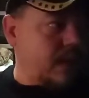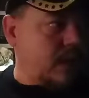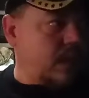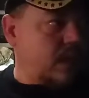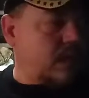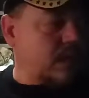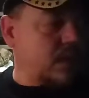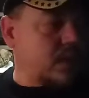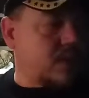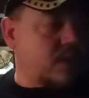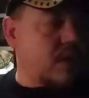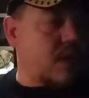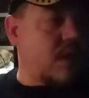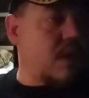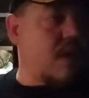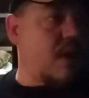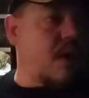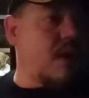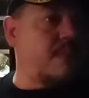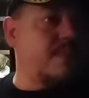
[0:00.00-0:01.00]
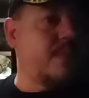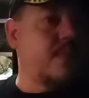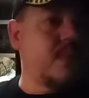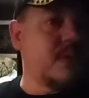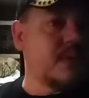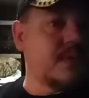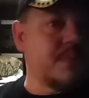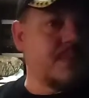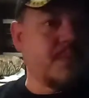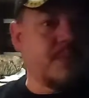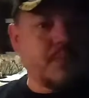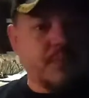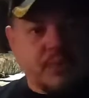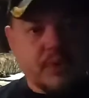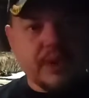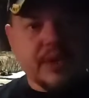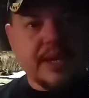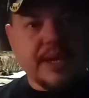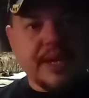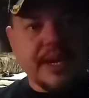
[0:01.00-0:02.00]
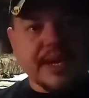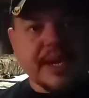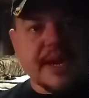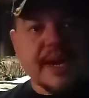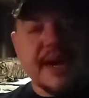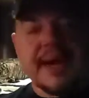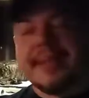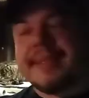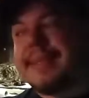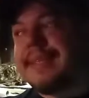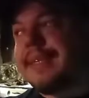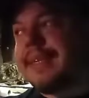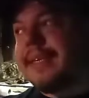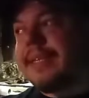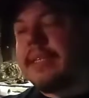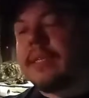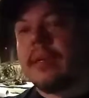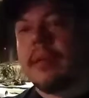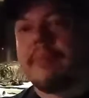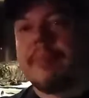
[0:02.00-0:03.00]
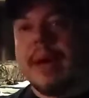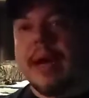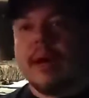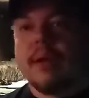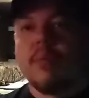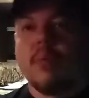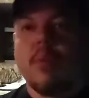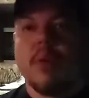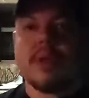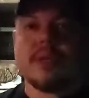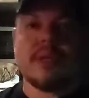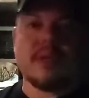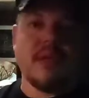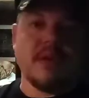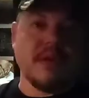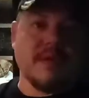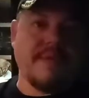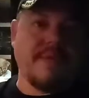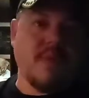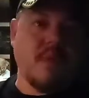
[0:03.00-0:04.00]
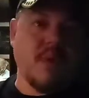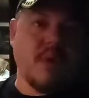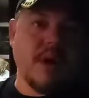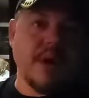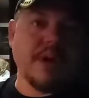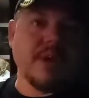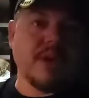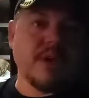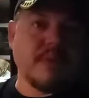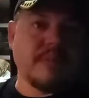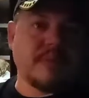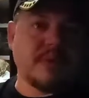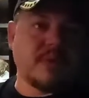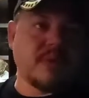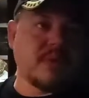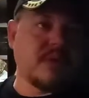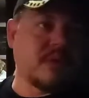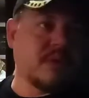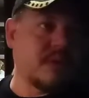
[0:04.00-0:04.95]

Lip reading: you start off looking at content about what to look for in good potential